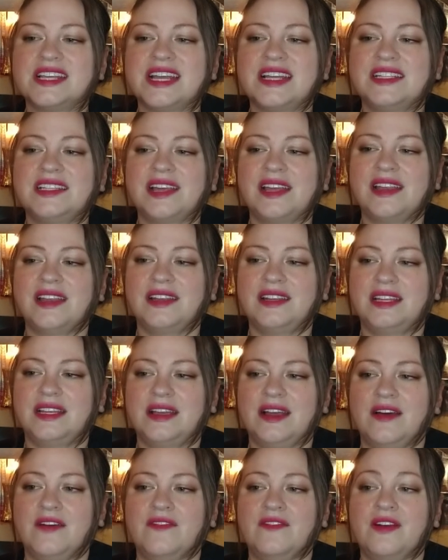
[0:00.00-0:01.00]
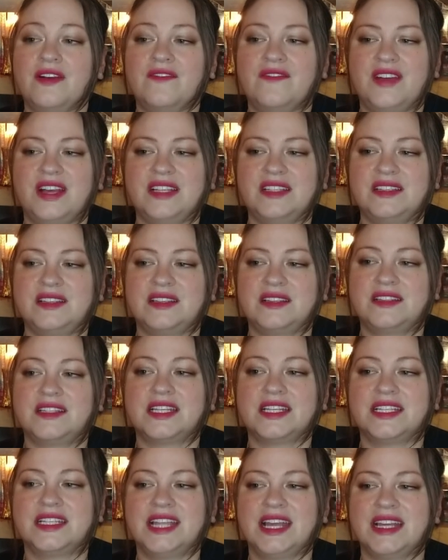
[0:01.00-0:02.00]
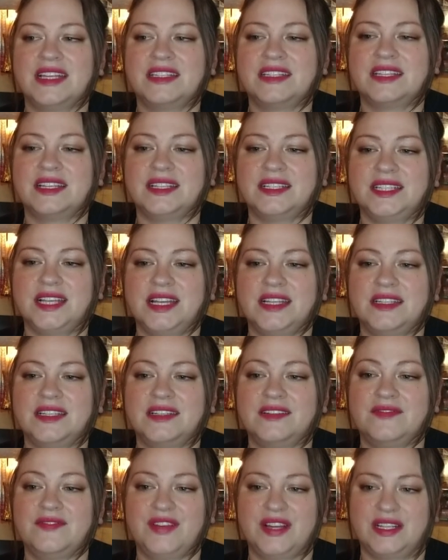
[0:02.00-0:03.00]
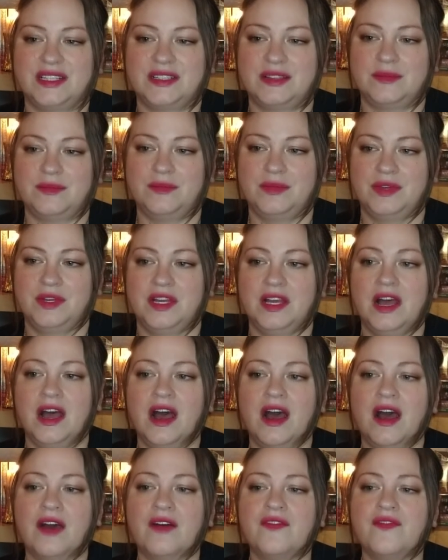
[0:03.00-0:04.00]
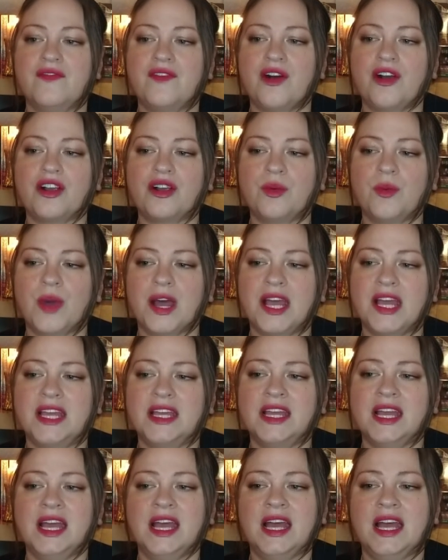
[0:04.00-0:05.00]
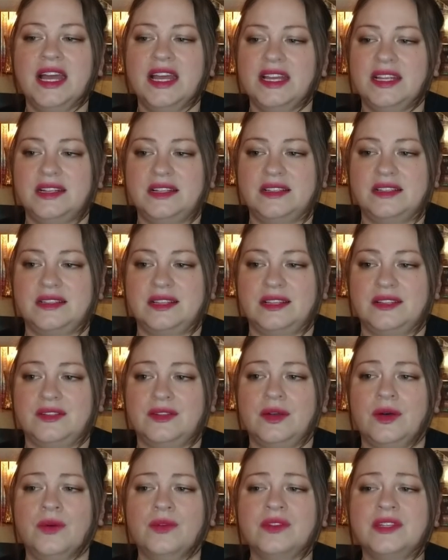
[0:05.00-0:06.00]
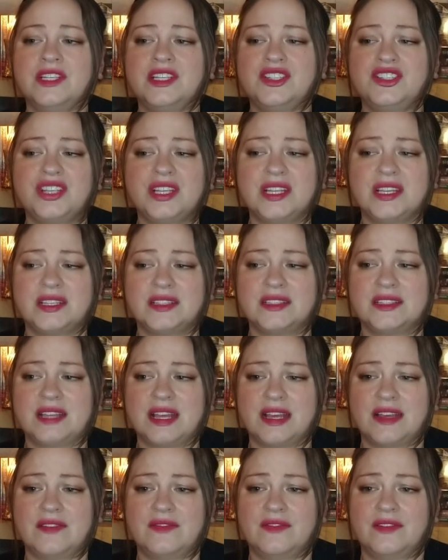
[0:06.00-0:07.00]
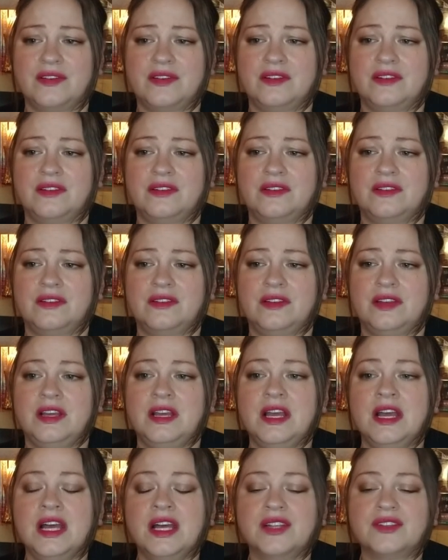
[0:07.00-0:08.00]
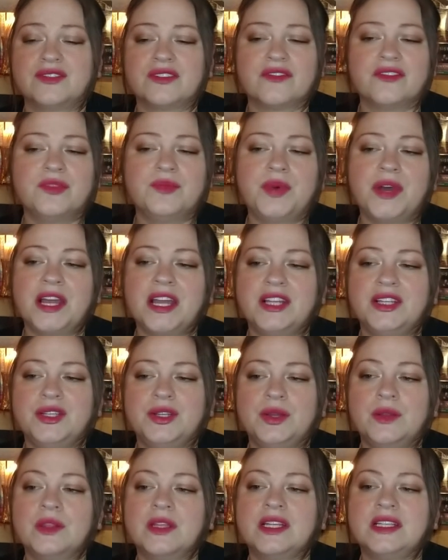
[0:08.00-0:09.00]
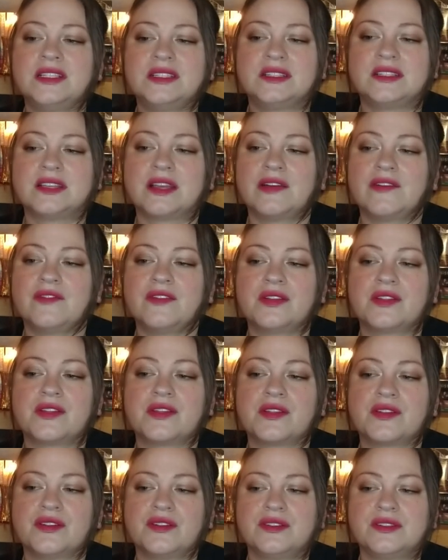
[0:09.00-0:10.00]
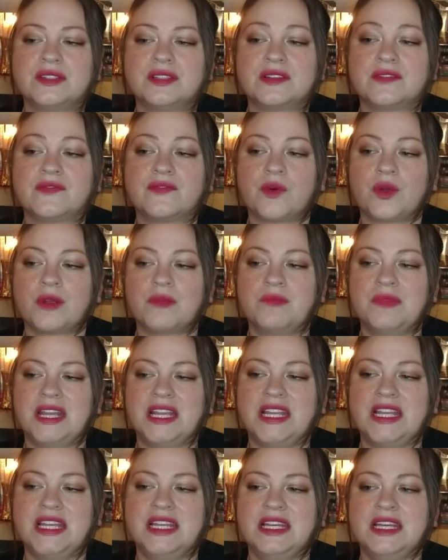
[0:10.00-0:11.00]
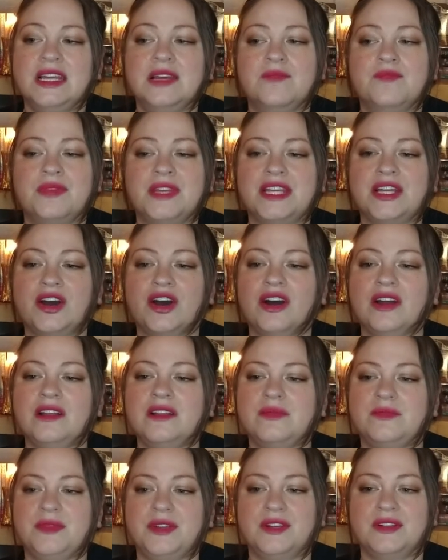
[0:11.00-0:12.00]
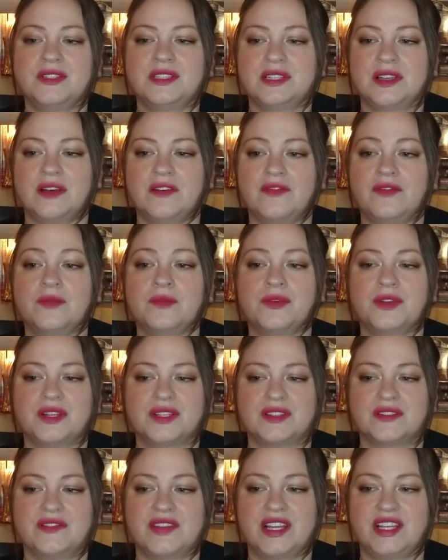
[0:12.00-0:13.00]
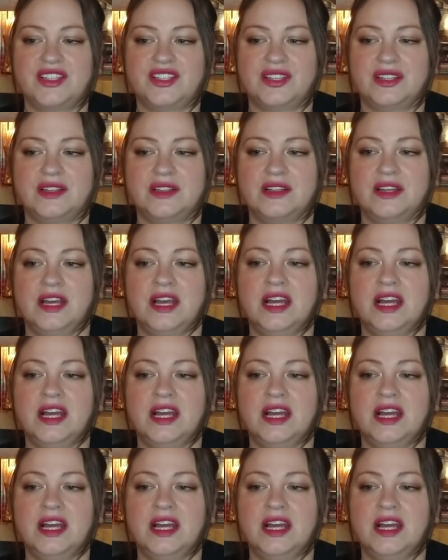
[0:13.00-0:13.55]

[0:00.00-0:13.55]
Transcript: the identity of Vess's next intended victim, a faraway innocent only she can save. Driven by a newly discovered thirst for meaning beyond mere self-preservation,